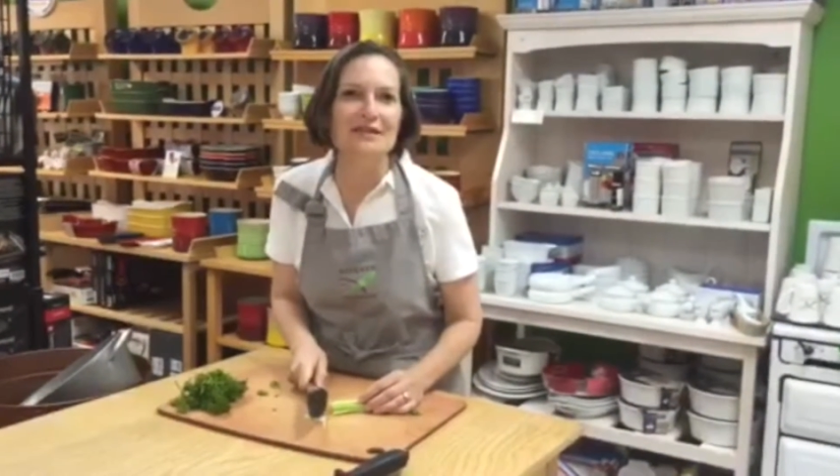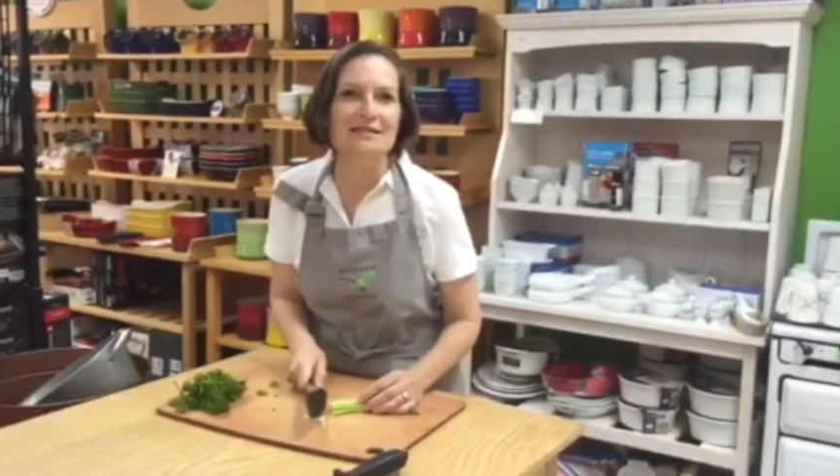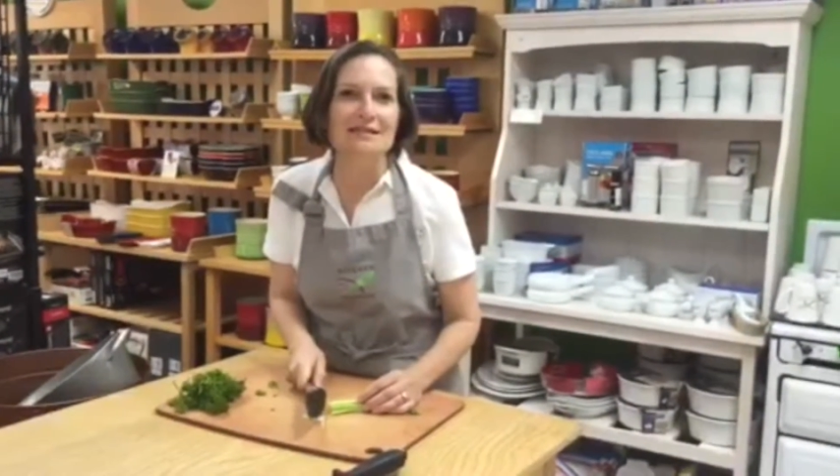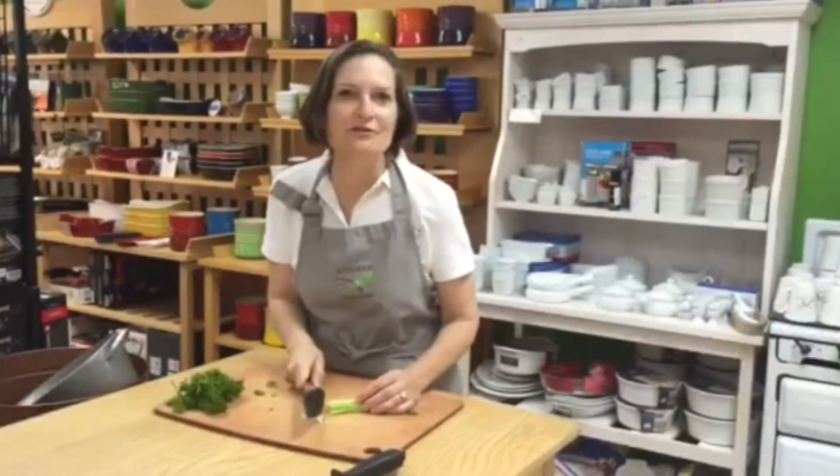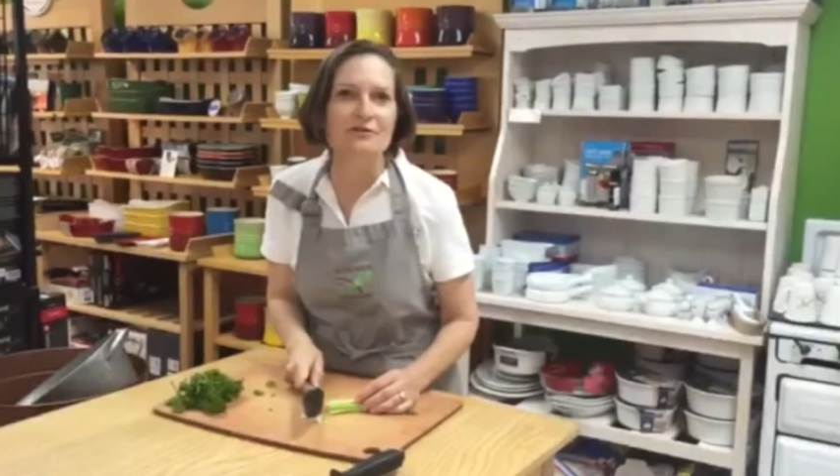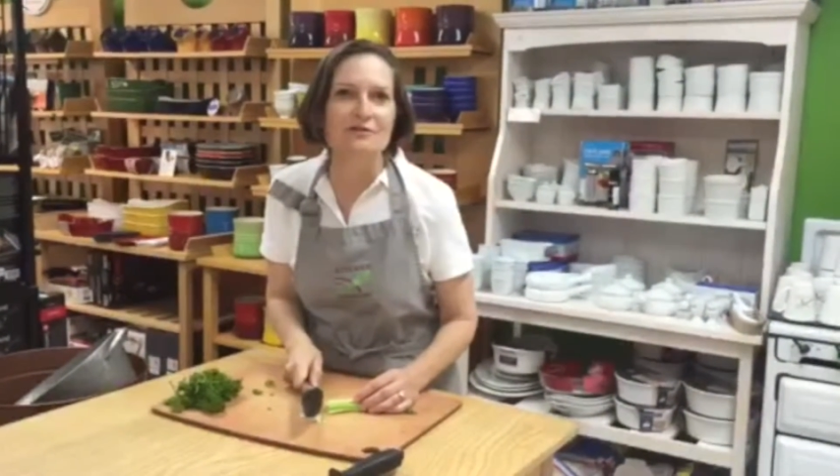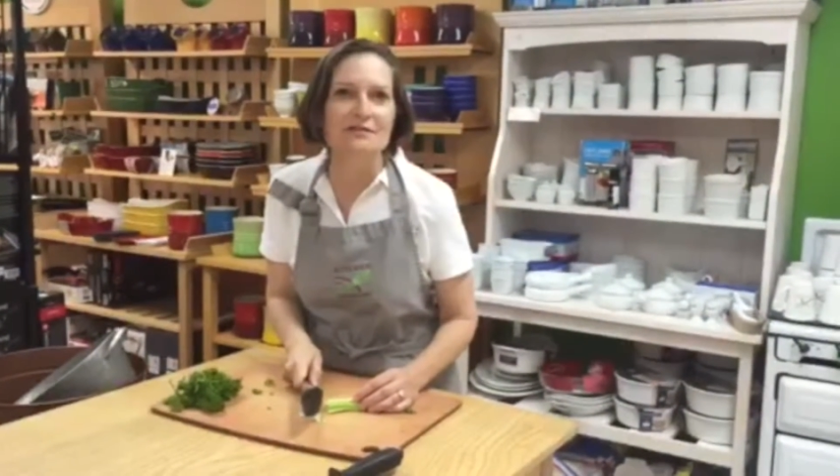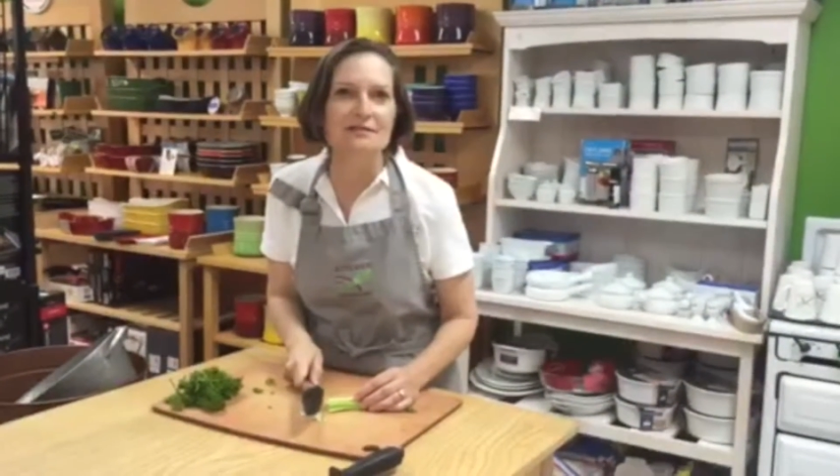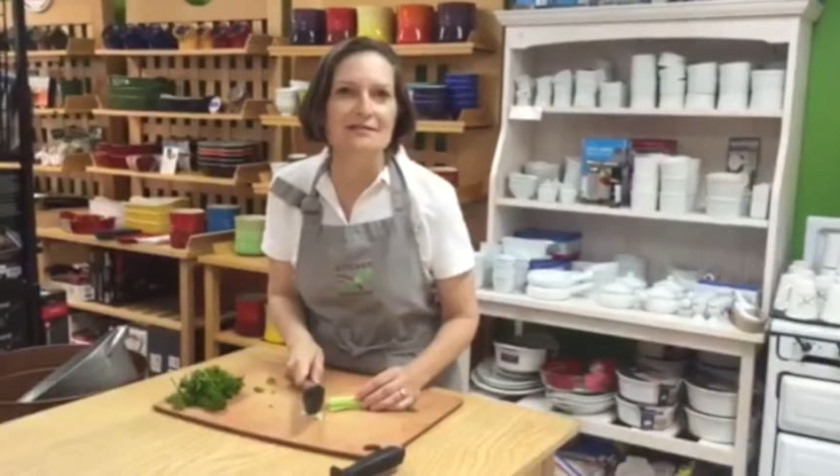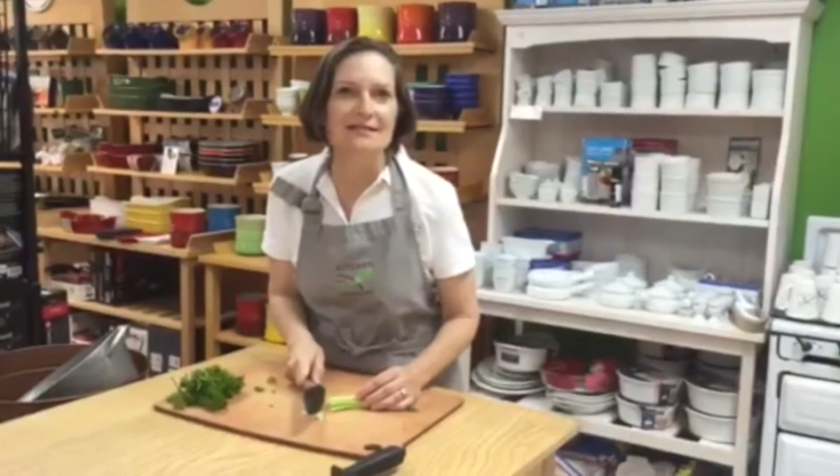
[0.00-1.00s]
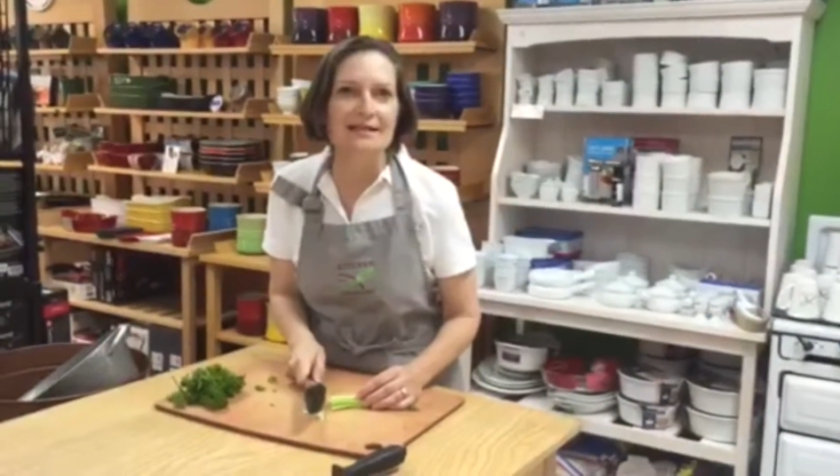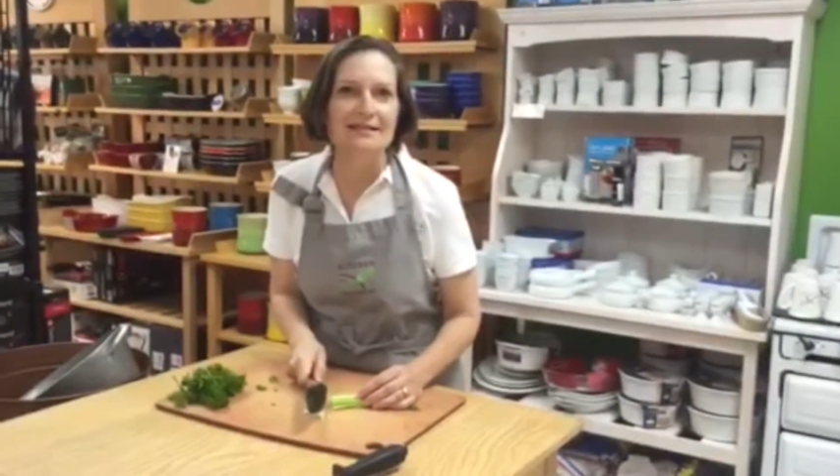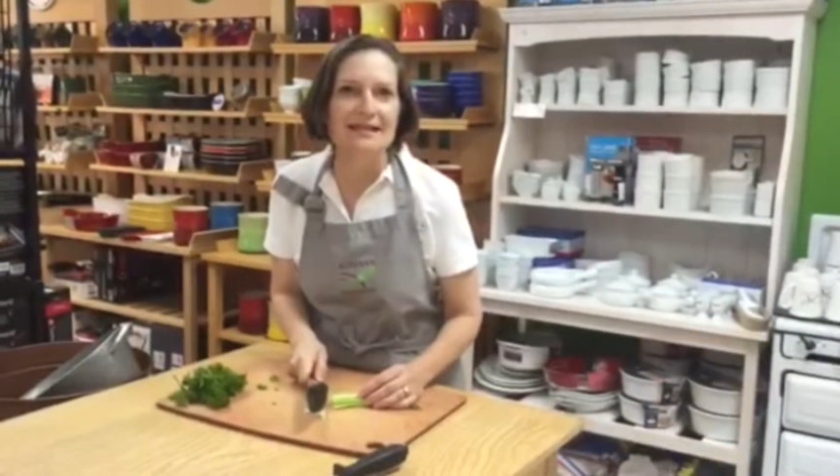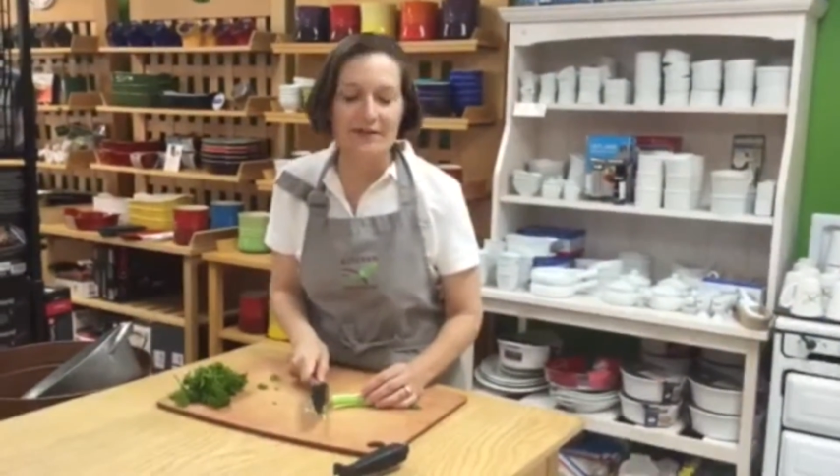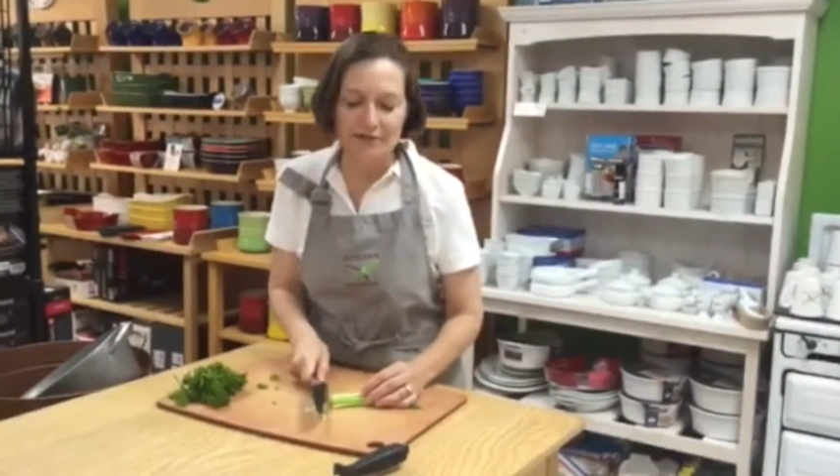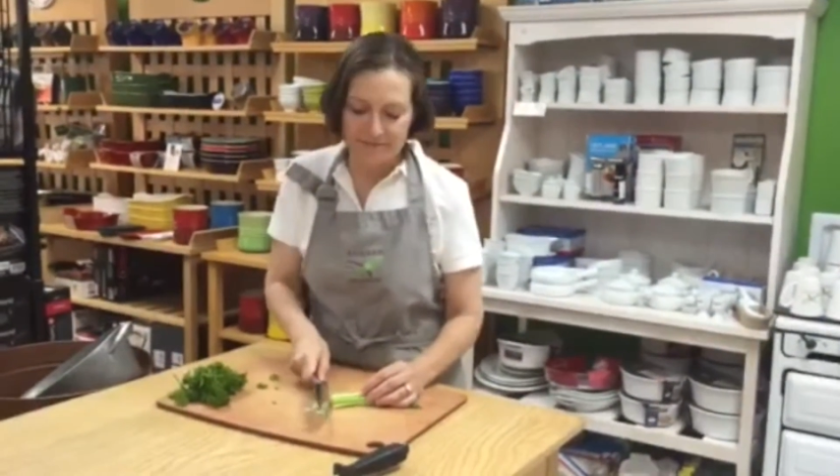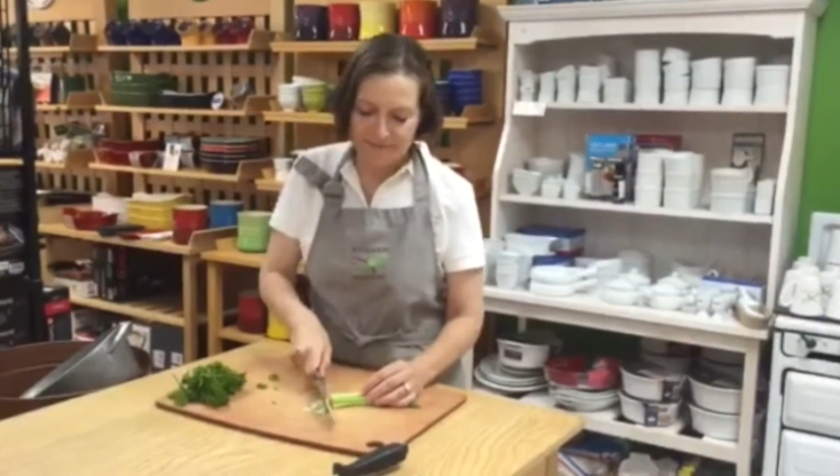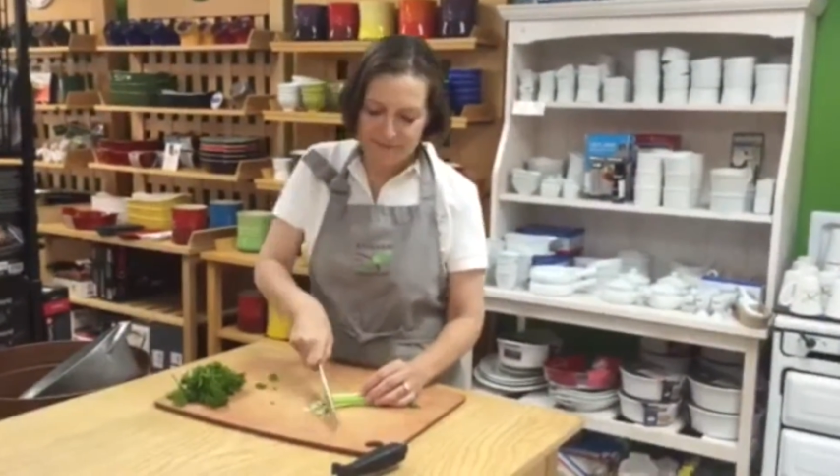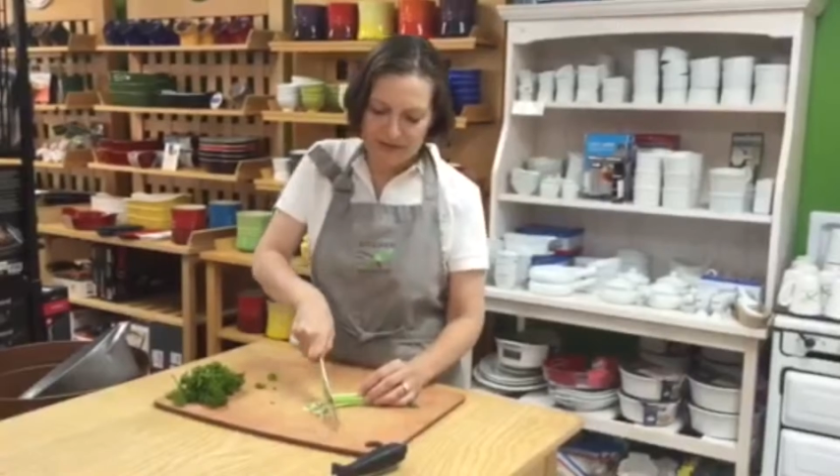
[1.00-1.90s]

things and they're all still stuck together?